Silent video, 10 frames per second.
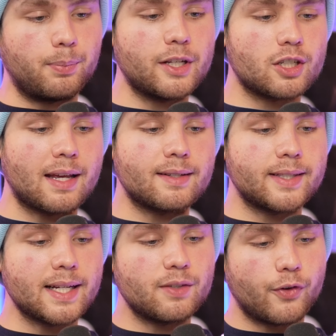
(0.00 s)
Bitch, like
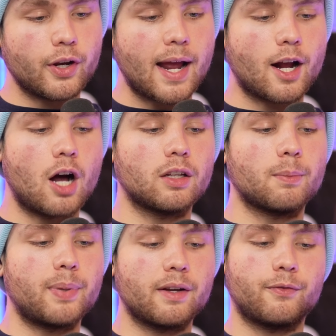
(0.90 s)
six foot. I call
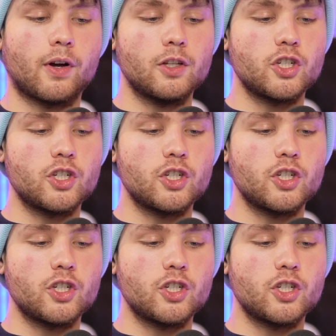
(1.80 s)
her Bigfoot.